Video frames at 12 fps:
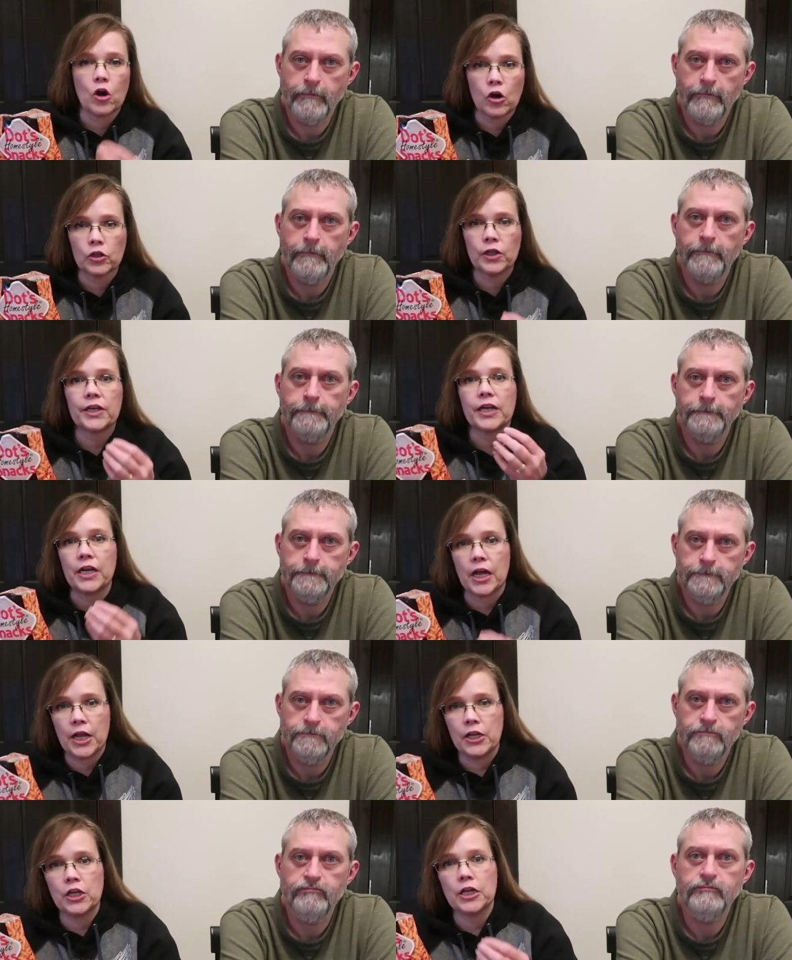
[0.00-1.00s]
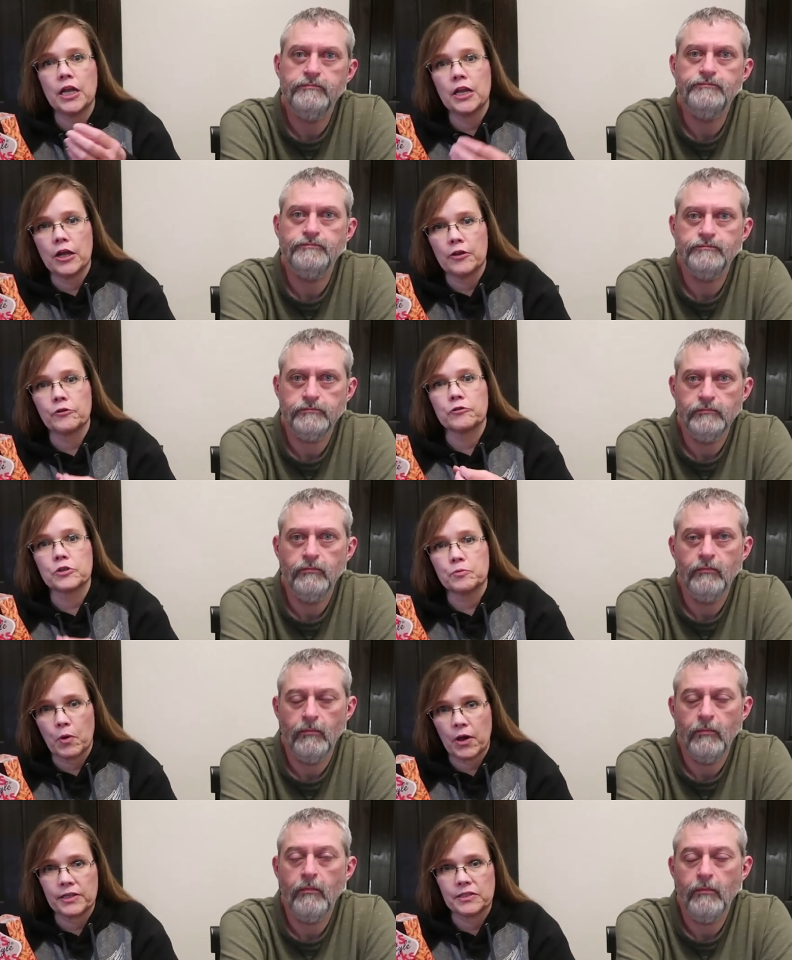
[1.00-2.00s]
Speaker 1: garlic and onion and other
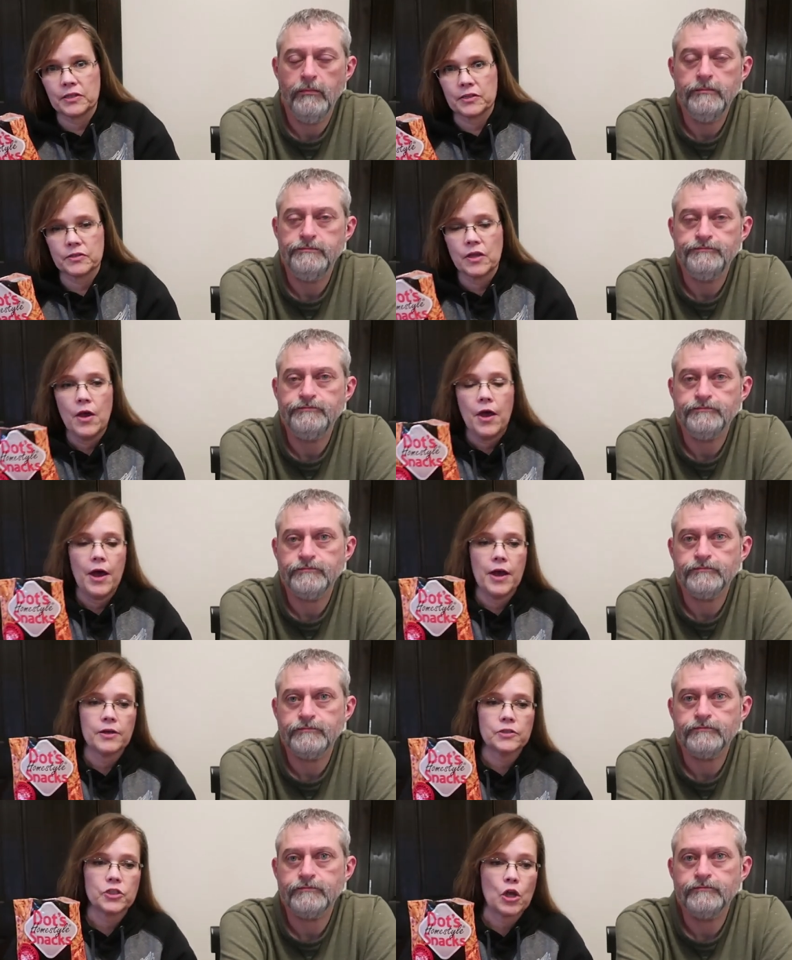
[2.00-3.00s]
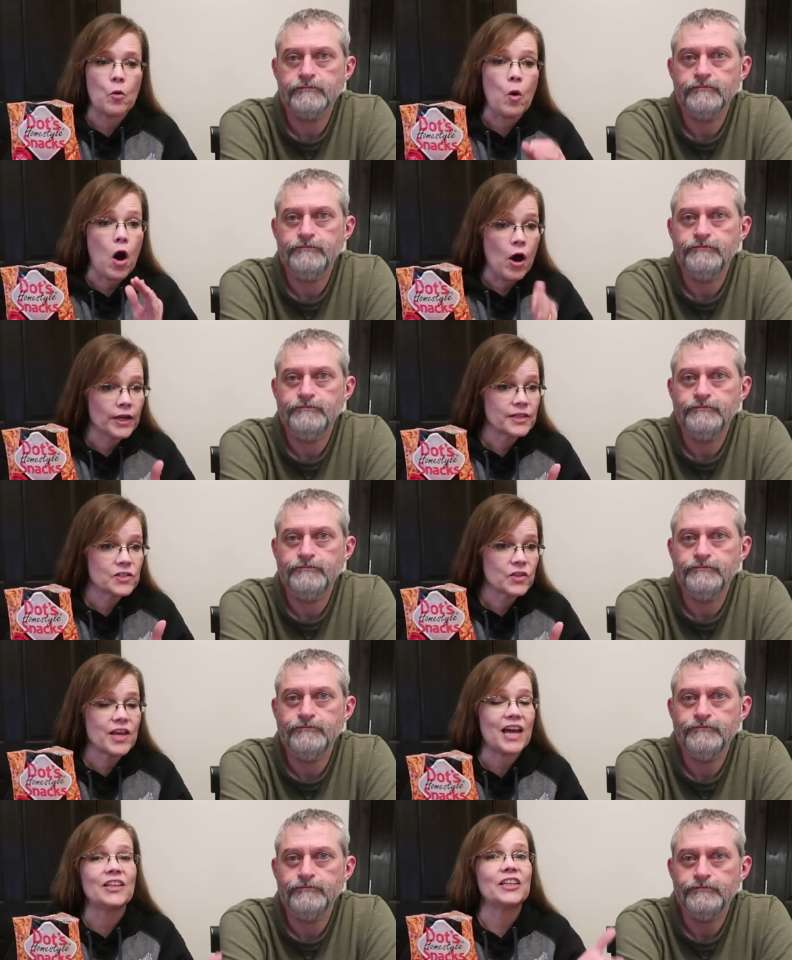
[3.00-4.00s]
spices. Uh, so
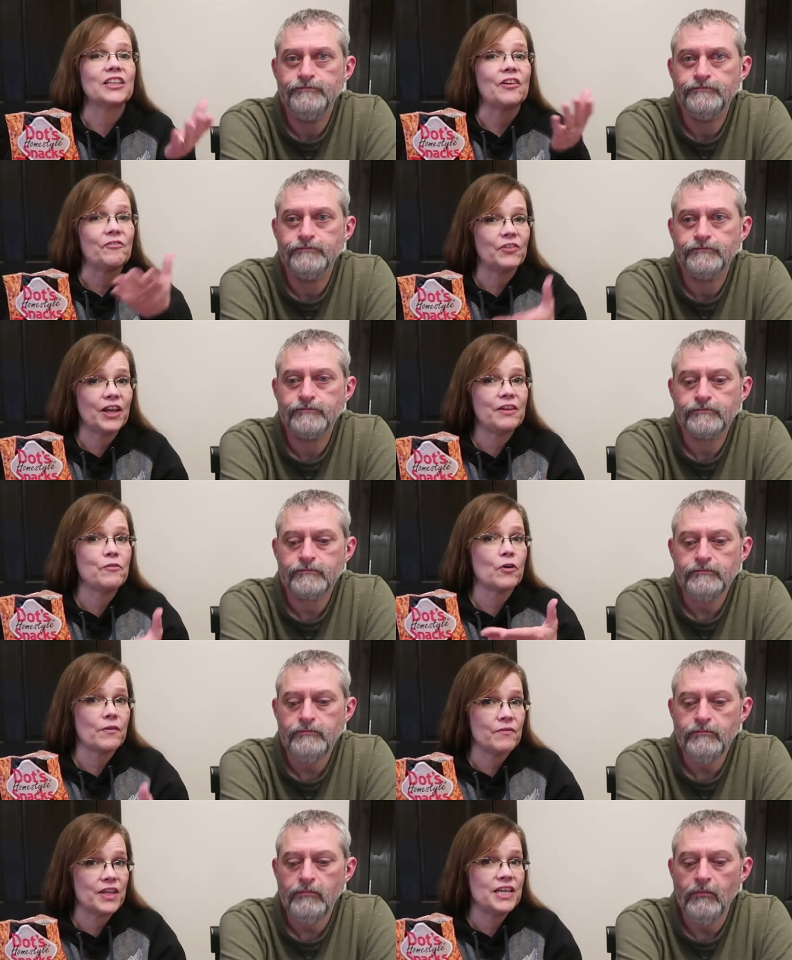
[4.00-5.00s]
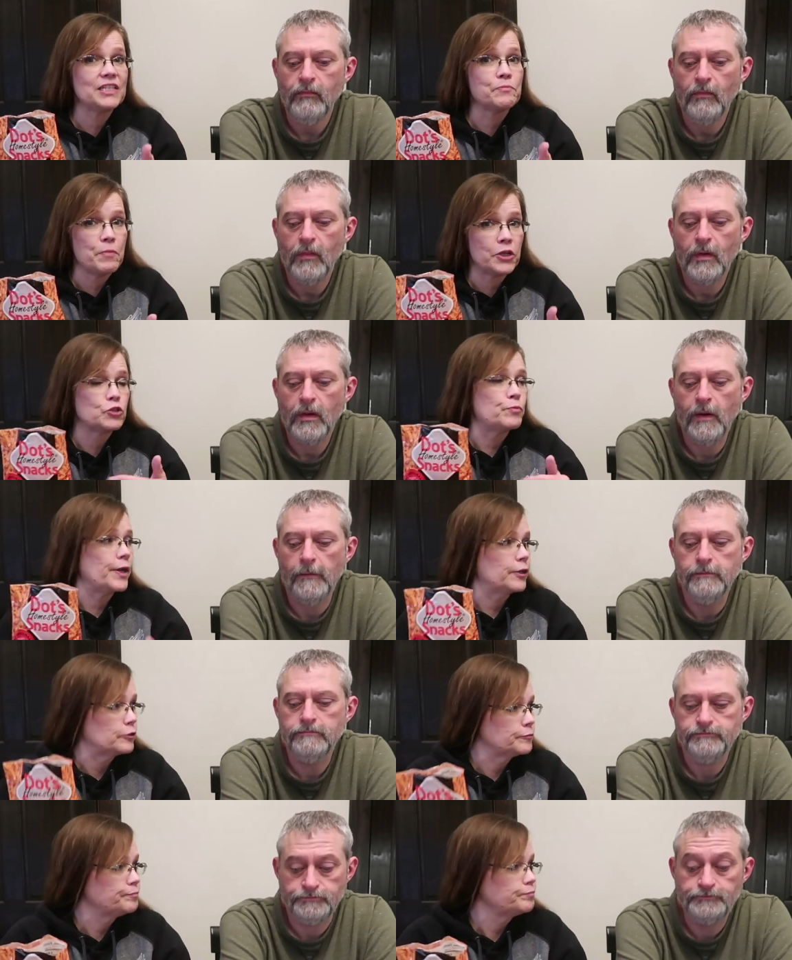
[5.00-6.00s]
honestly, I like the flavor of these much
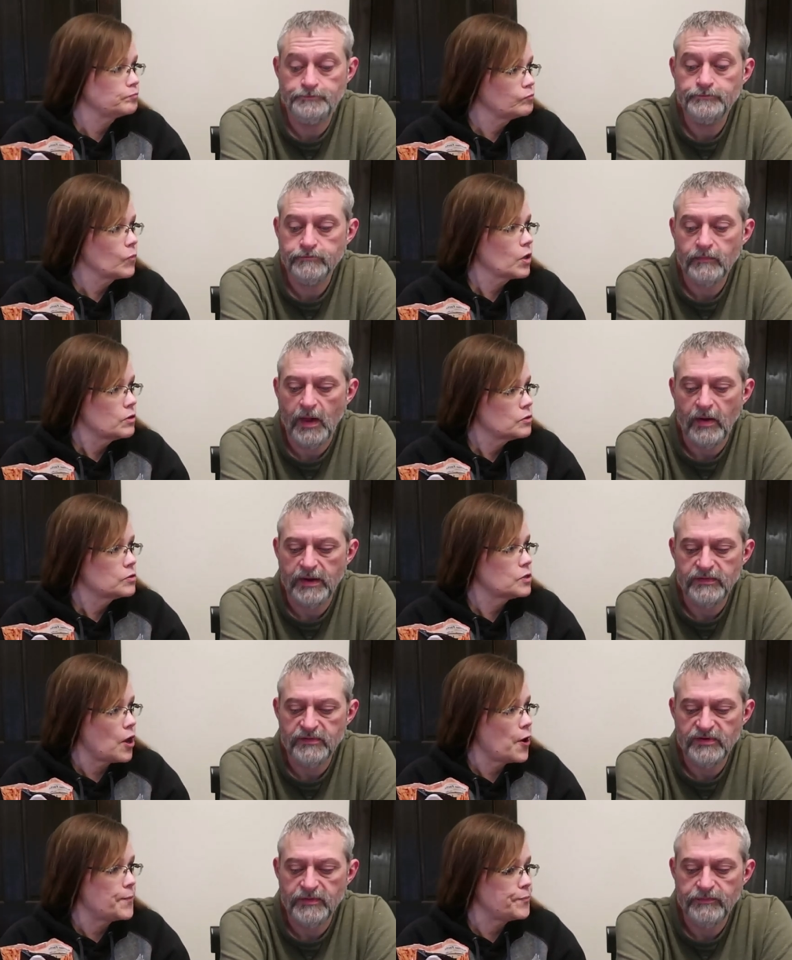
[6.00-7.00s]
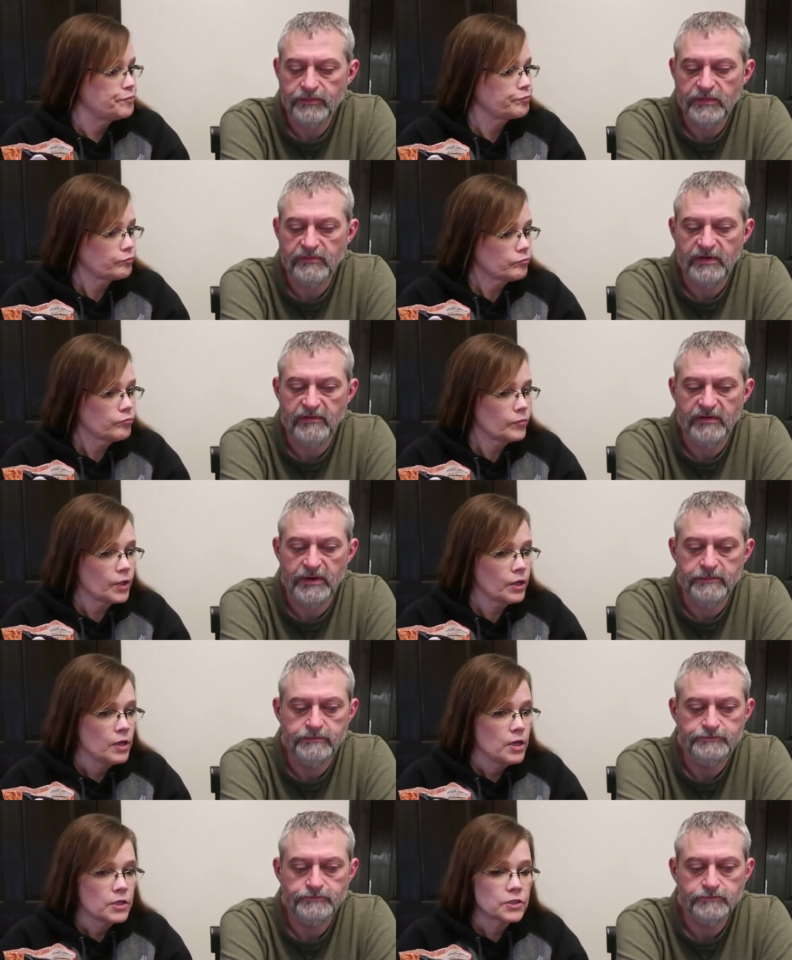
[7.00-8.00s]
better. Mm
Speaker 2: -hmm. oh, so, they're, very,
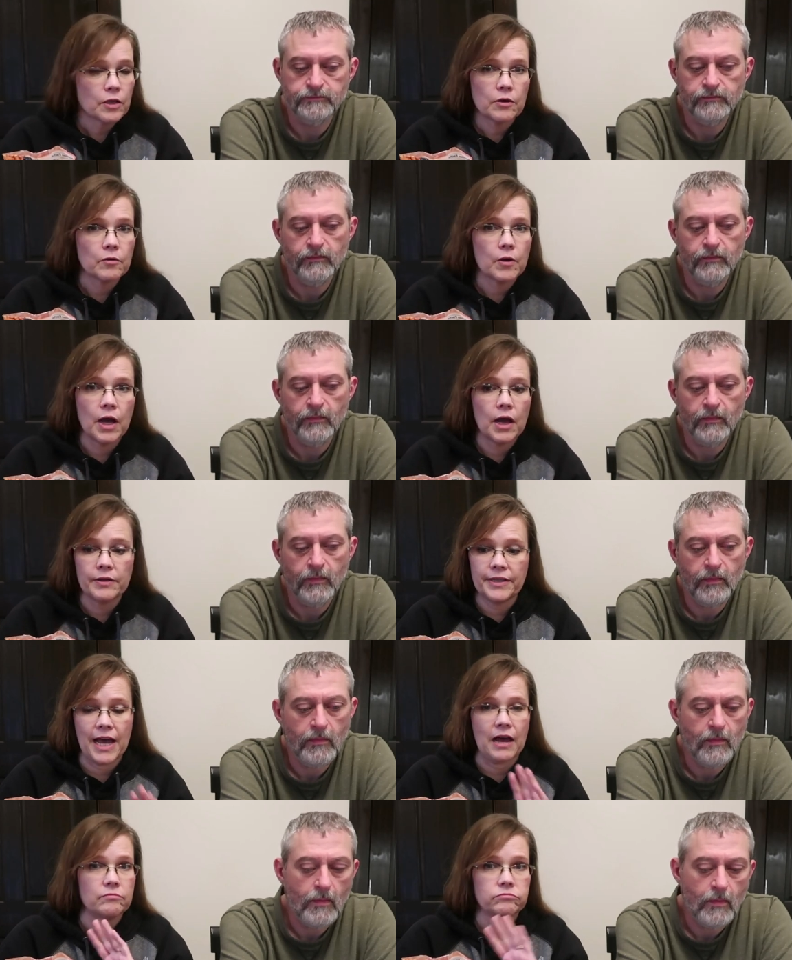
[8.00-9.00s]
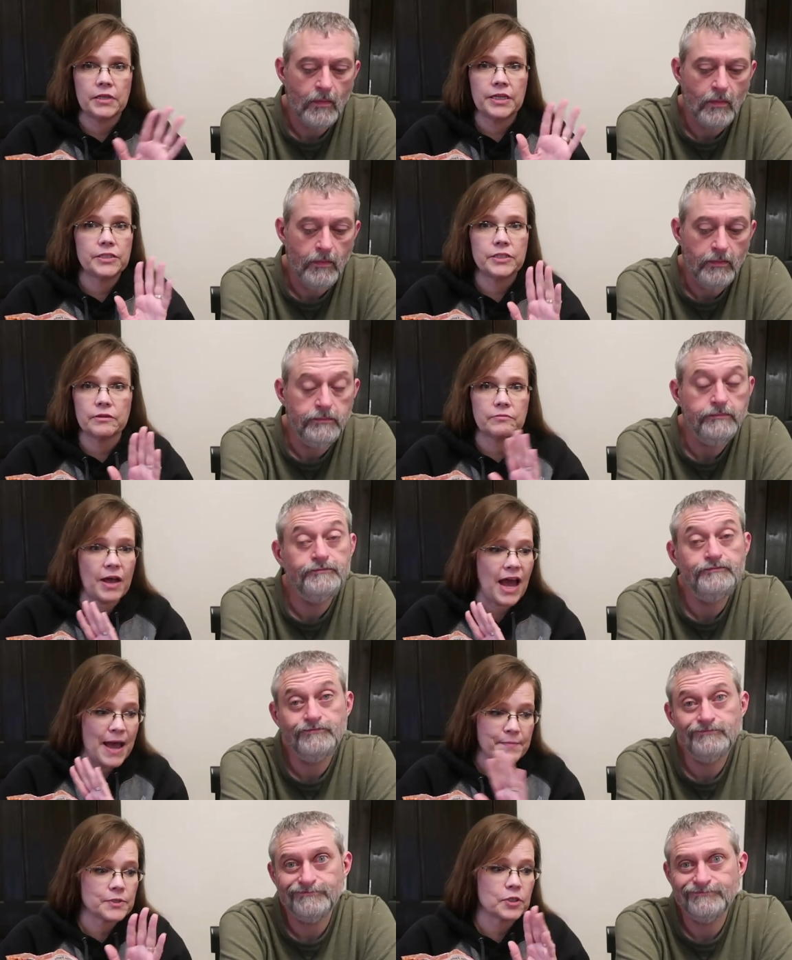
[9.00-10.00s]
Speaker 1: So uh, yeah, these are
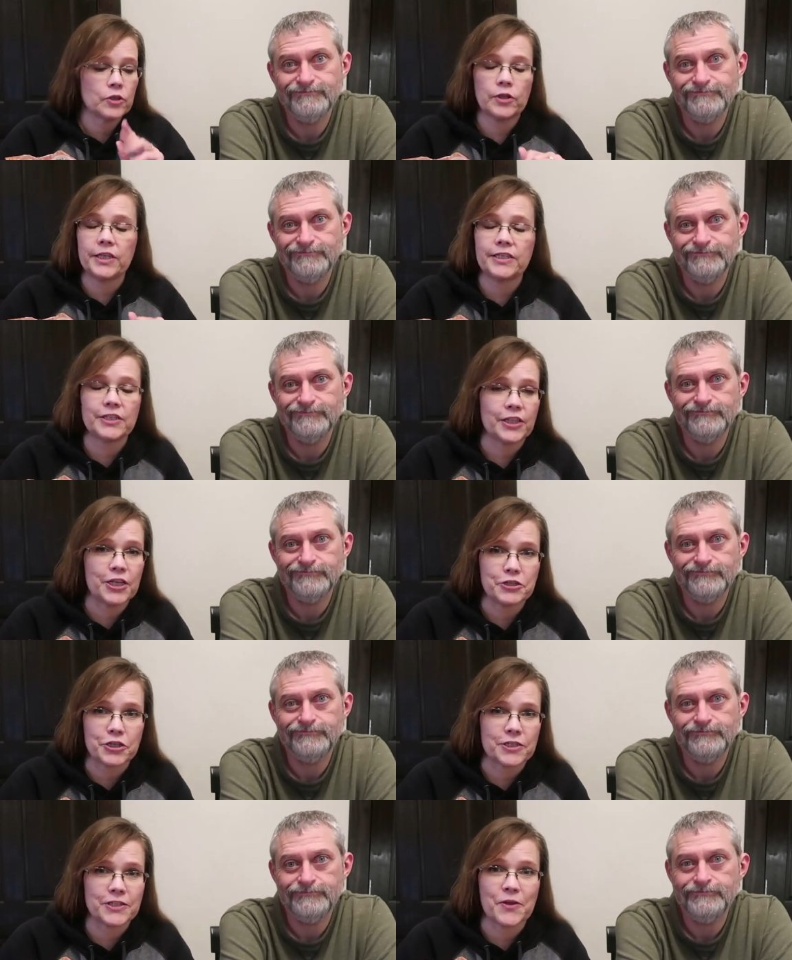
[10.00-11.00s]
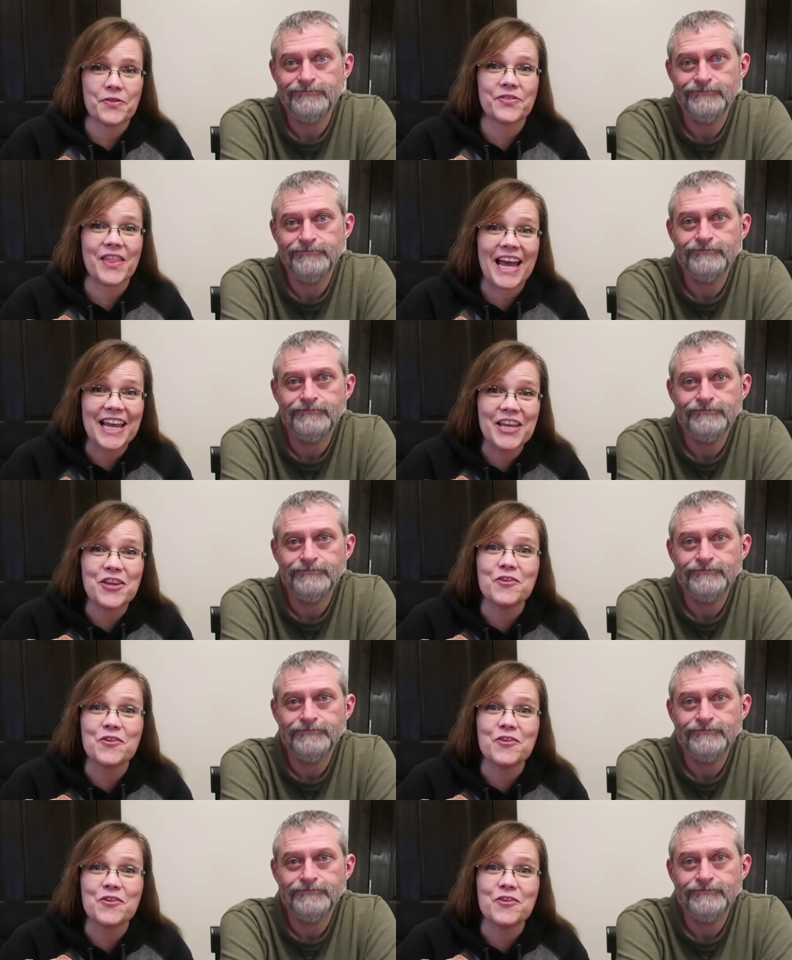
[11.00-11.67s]
absolutely delicious. So so thank